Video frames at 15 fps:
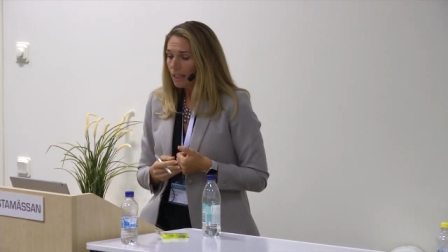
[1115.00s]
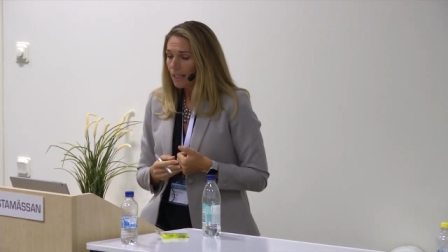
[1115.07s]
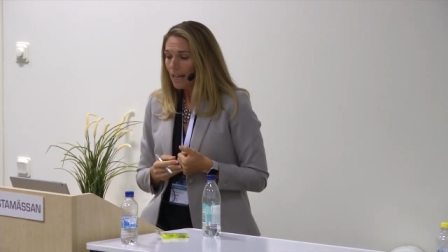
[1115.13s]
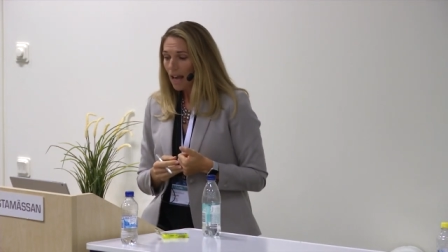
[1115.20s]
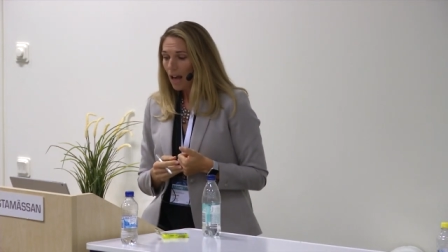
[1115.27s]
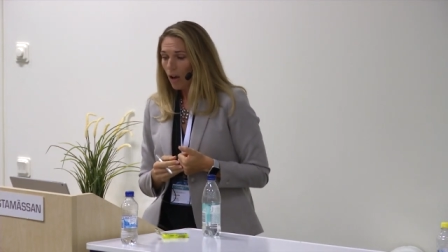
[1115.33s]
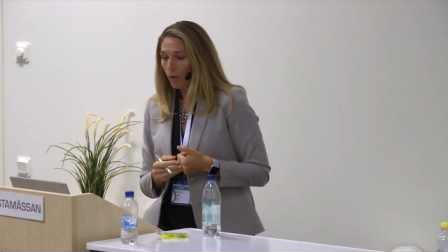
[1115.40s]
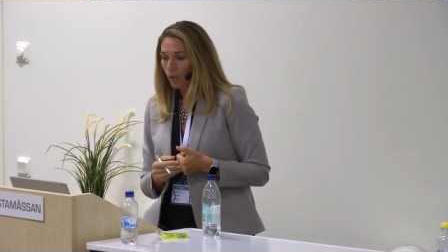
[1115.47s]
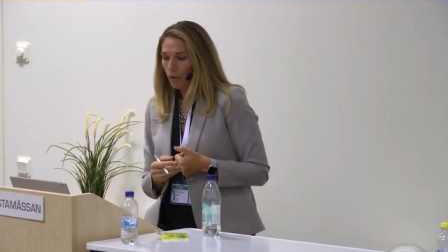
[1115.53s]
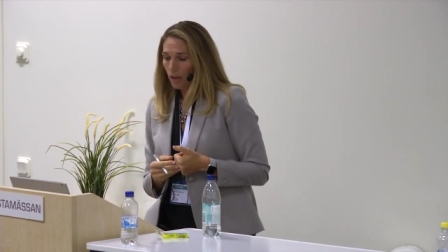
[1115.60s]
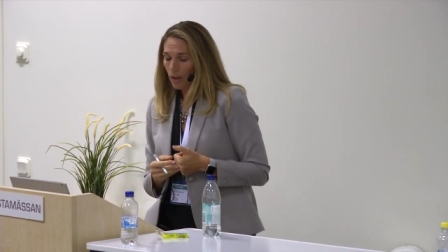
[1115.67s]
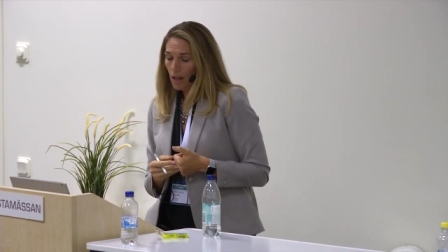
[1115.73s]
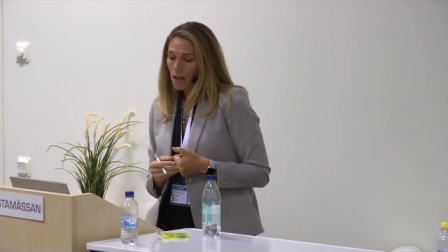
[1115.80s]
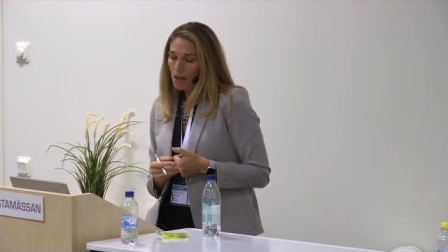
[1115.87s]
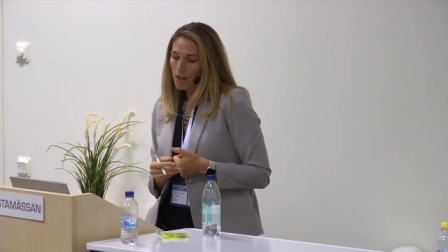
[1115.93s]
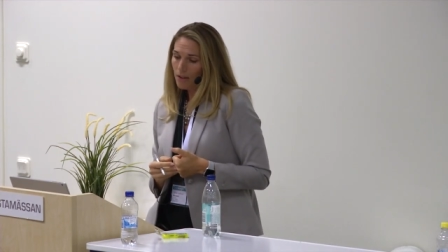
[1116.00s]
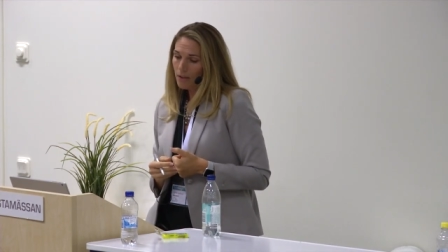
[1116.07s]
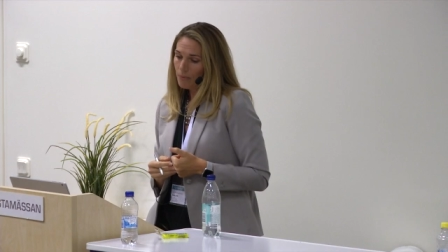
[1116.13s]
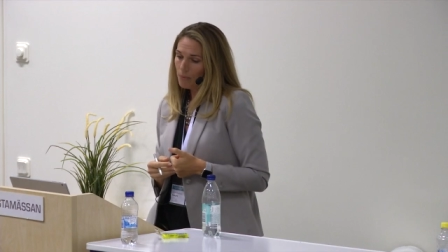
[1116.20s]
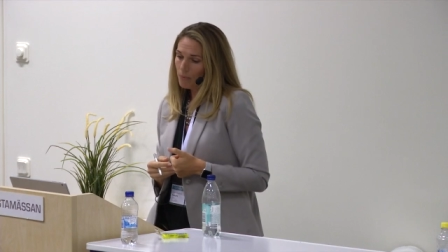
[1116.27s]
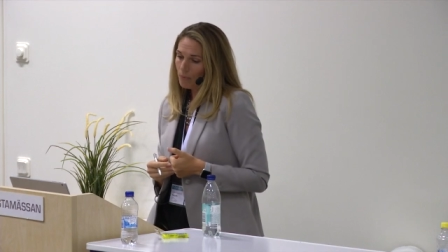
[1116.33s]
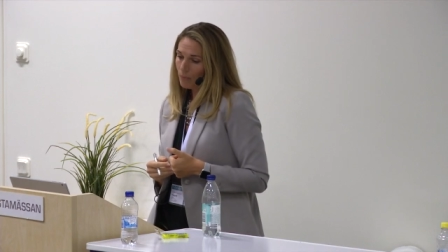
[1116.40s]
now
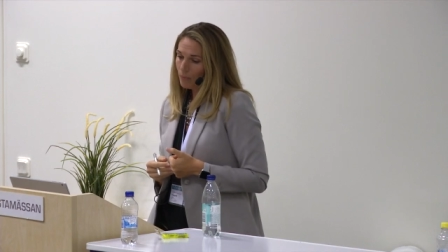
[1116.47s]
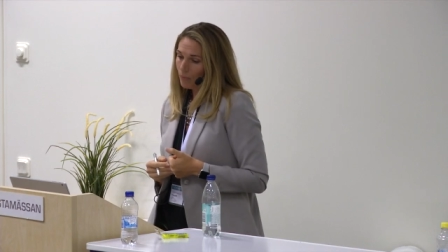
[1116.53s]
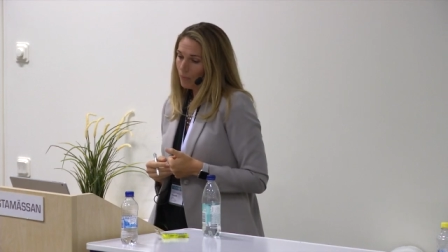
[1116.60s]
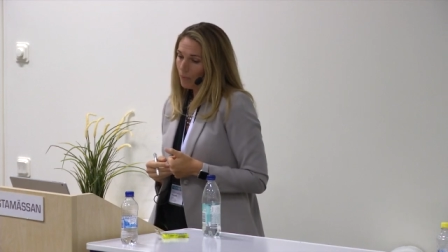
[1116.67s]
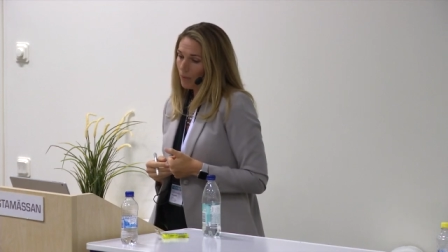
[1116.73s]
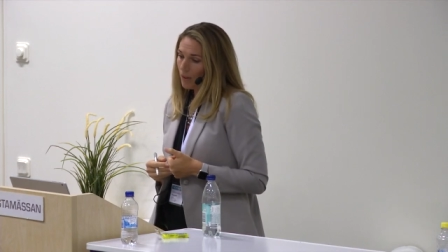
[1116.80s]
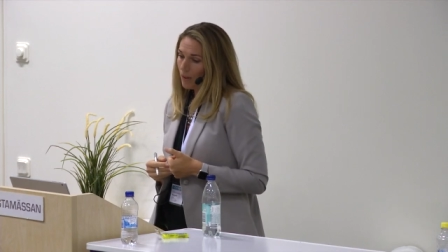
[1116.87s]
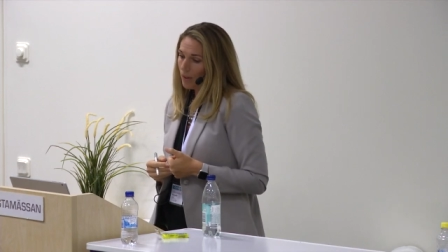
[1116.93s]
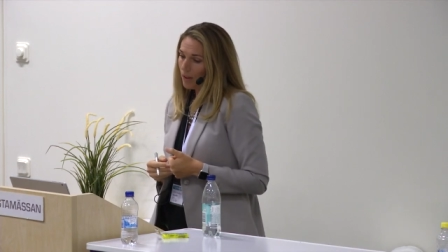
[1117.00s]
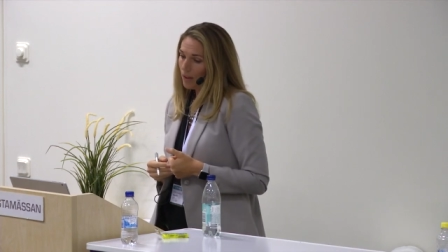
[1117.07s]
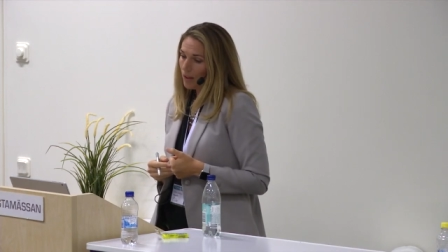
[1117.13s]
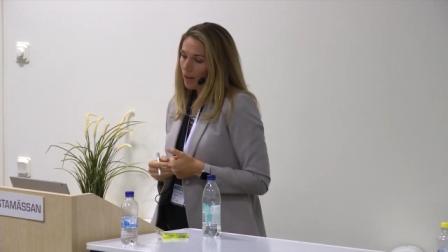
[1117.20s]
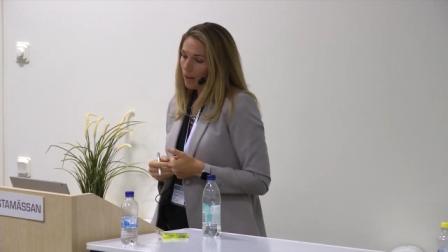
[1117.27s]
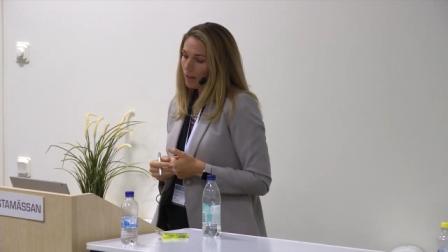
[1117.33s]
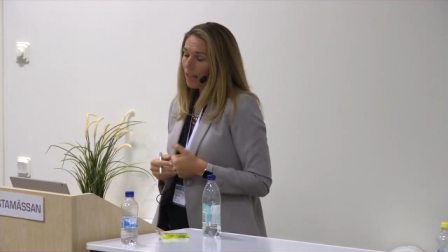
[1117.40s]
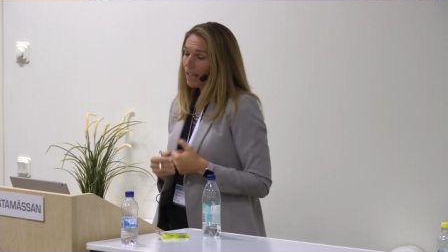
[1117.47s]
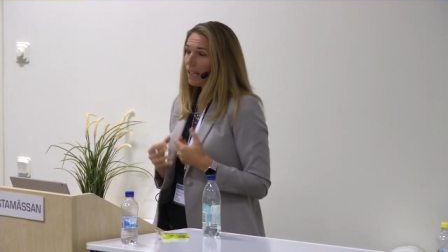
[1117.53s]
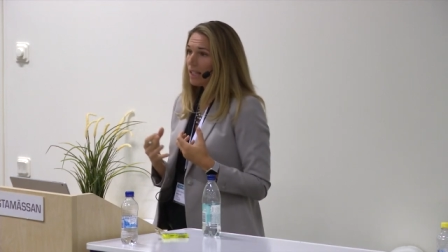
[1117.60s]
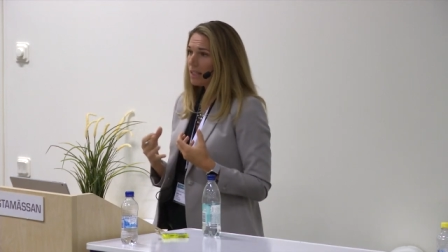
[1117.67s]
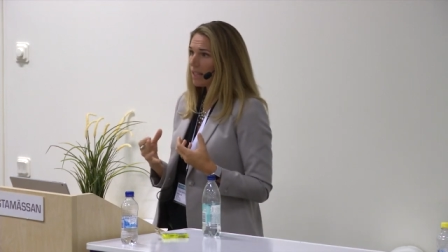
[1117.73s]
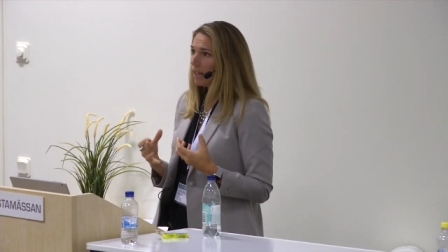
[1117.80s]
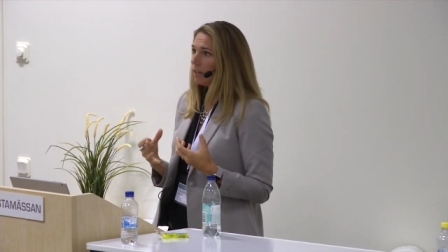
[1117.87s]
um, like
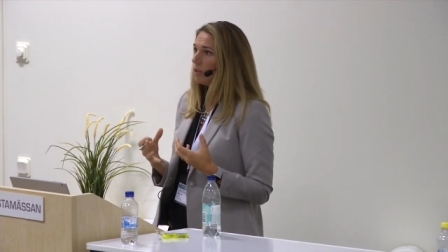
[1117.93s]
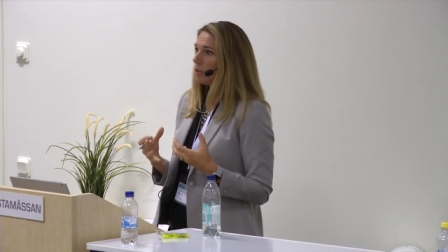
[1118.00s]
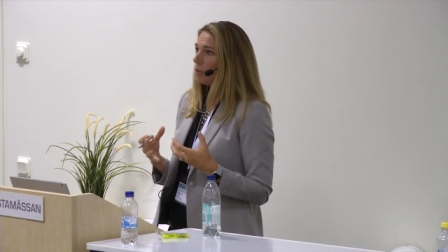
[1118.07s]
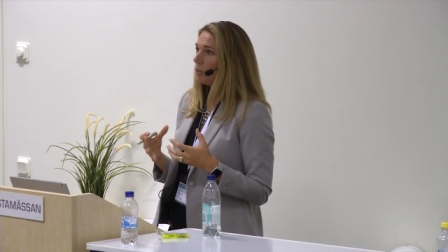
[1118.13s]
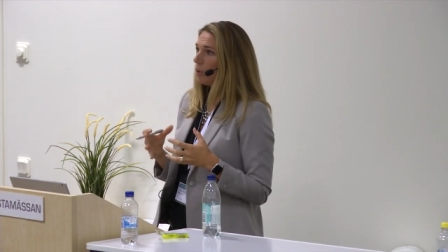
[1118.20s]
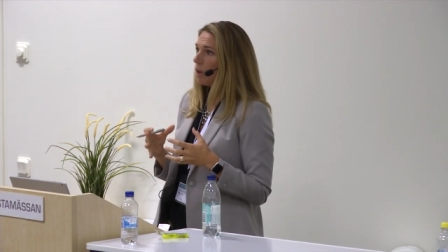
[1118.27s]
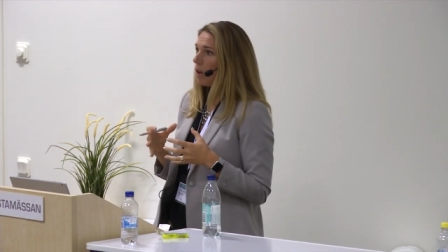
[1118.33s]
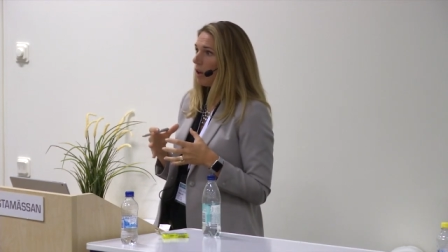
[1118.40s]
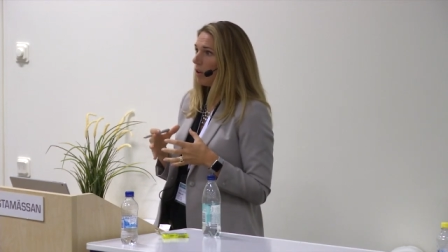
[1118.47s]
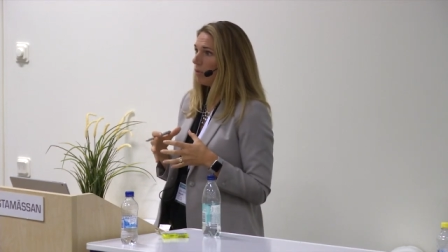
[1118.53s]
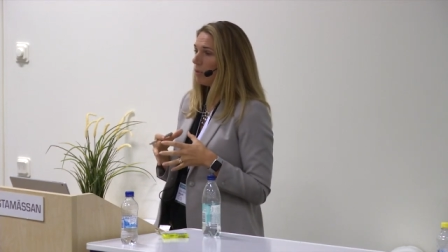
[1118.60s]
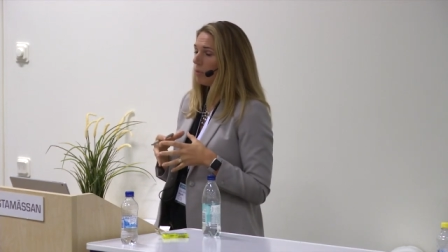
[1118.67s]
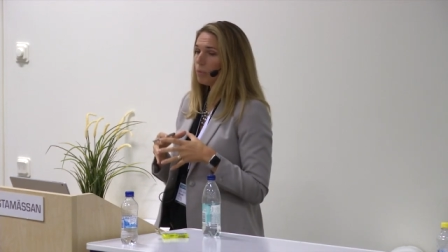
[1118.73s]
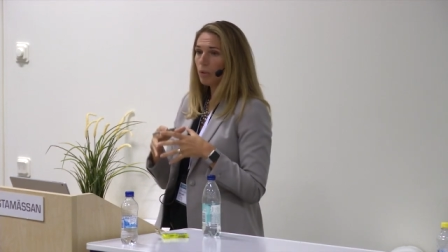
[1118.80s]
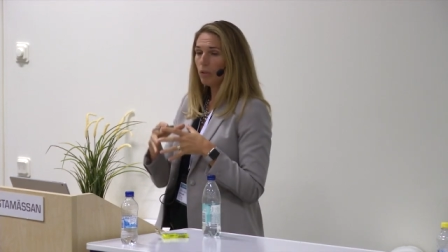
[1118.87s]
i said um,